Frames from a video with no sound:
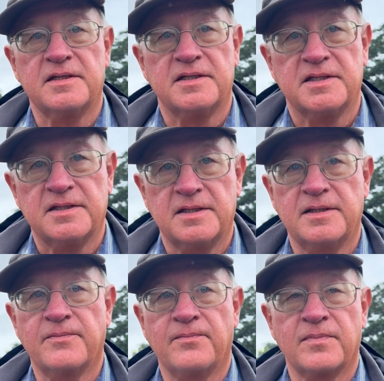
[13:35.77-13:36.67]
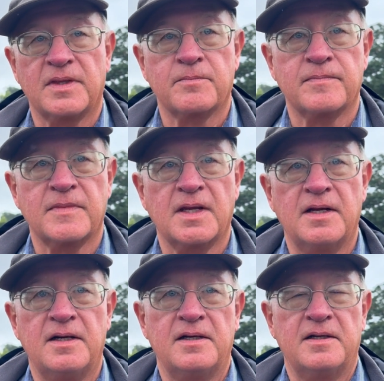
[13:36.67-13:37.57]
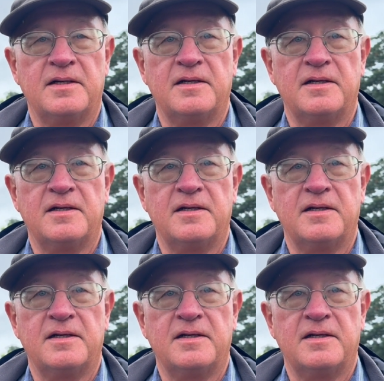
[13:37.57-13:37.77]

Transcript: Okay, and you sent to the lab?